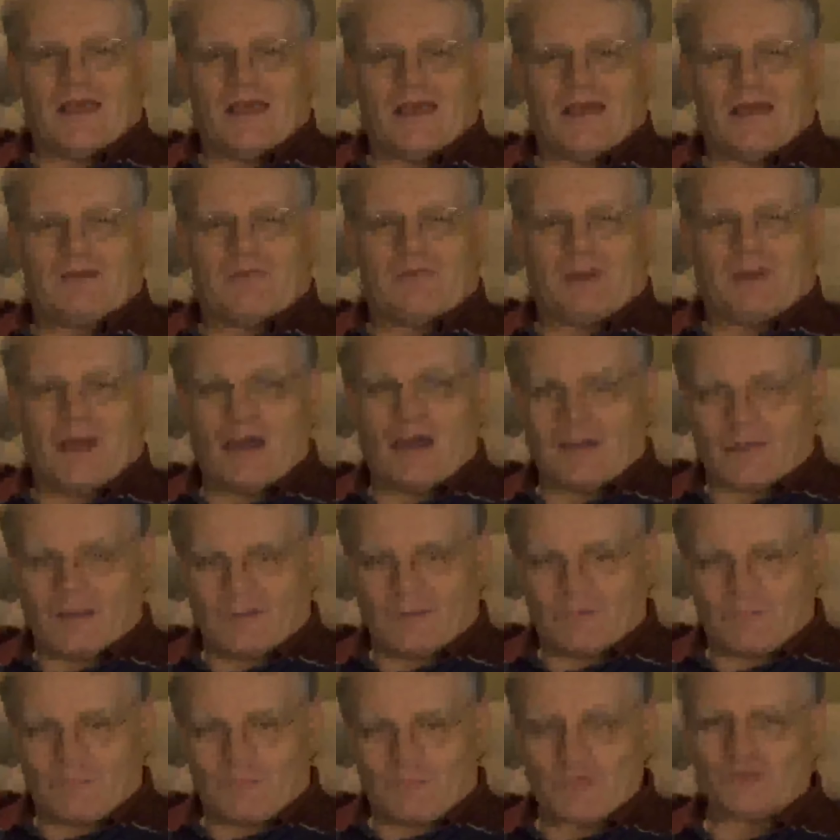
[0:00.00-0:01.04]
But
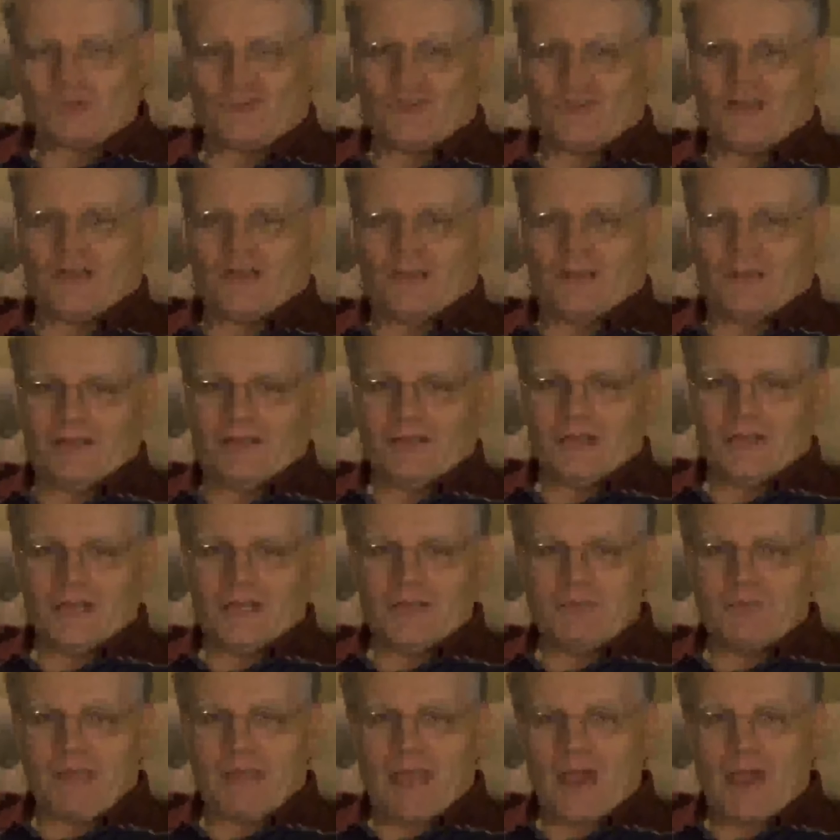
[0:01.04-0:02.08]
unfortunately the
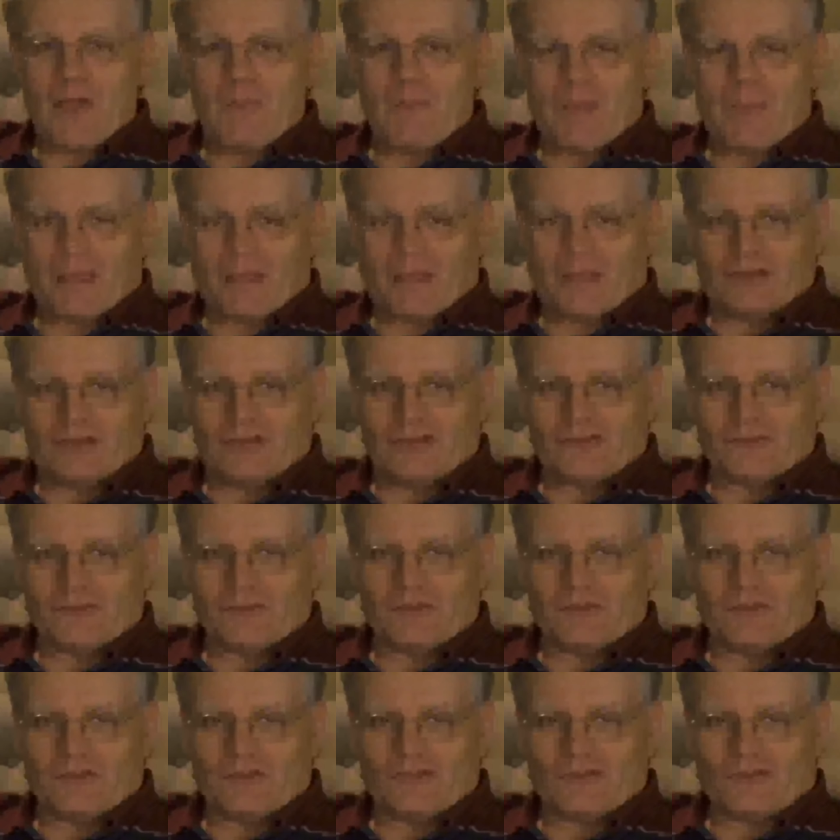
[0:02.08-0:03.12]
power mechanism
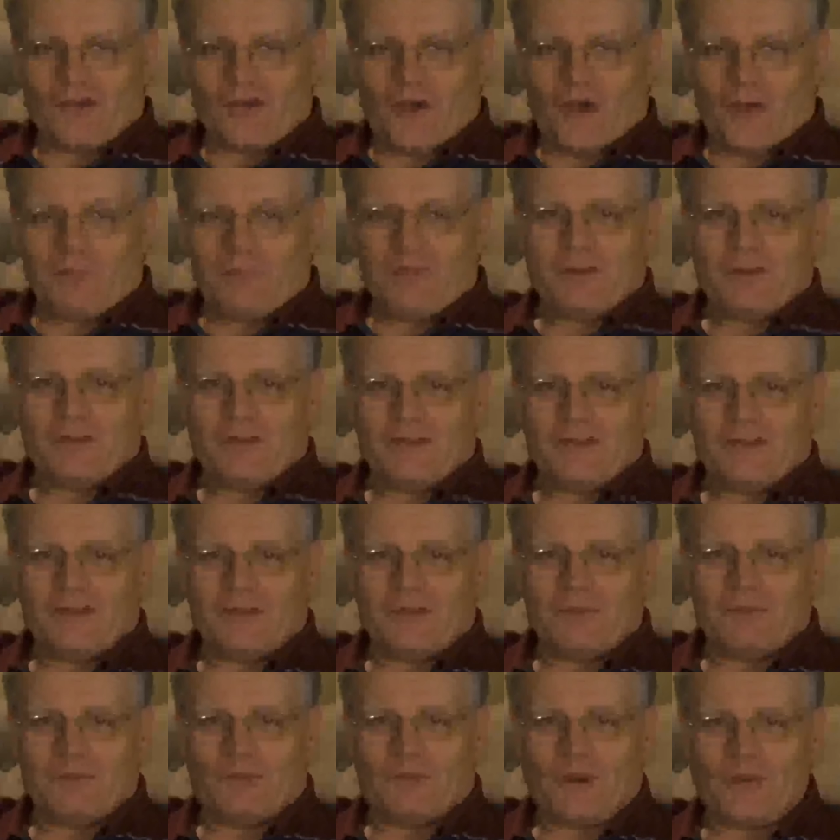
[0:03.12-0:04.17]
at the top
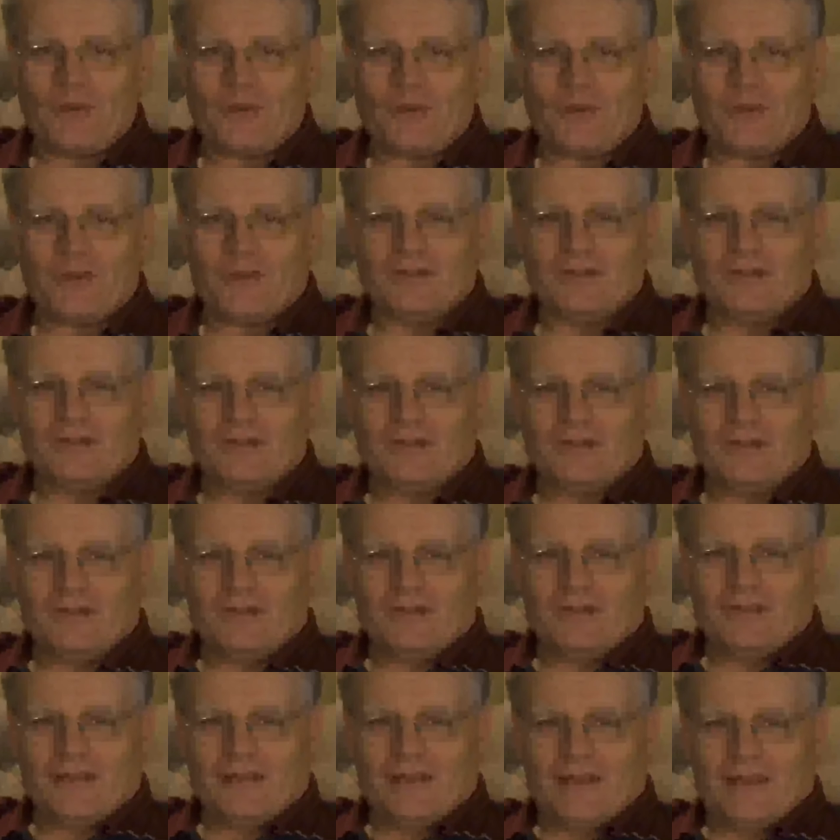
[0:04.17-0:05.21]
had broken,
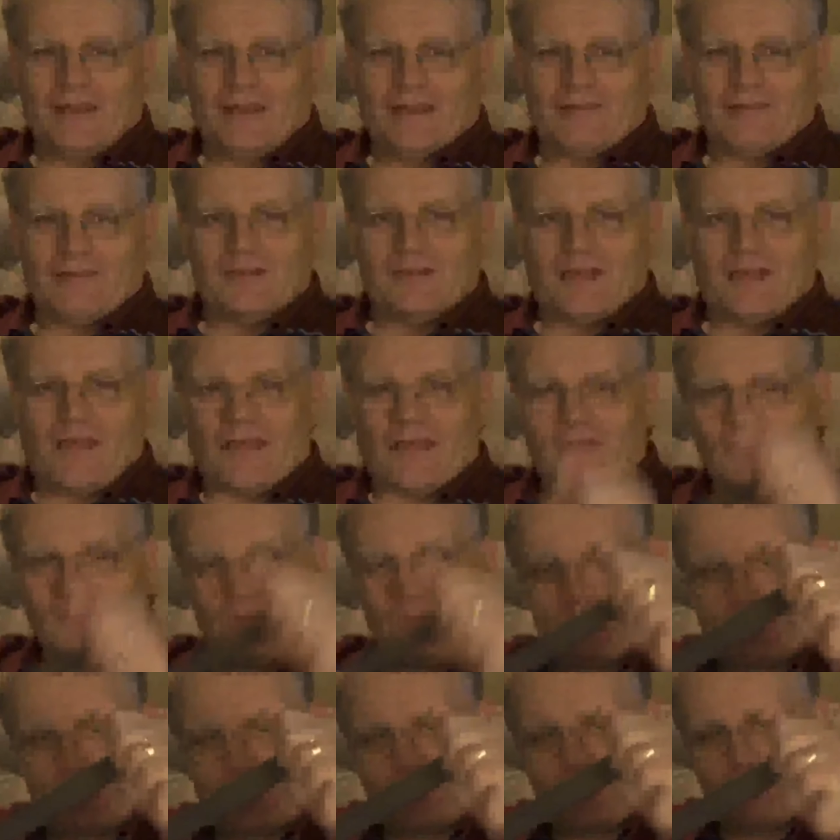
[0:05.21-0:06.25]
and as he
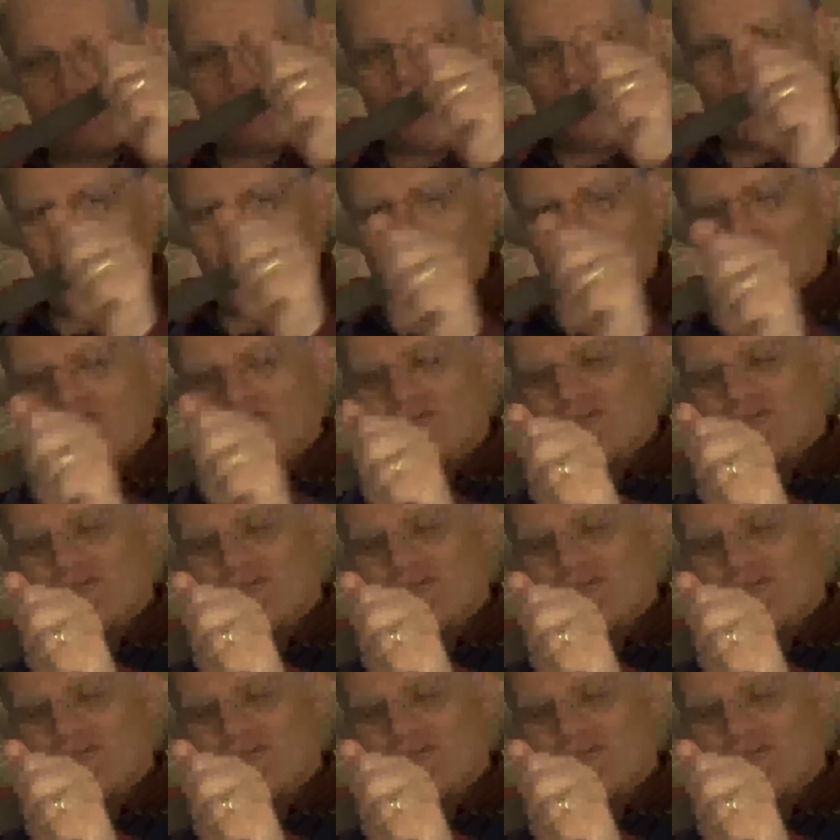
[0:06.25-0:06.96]
put the file across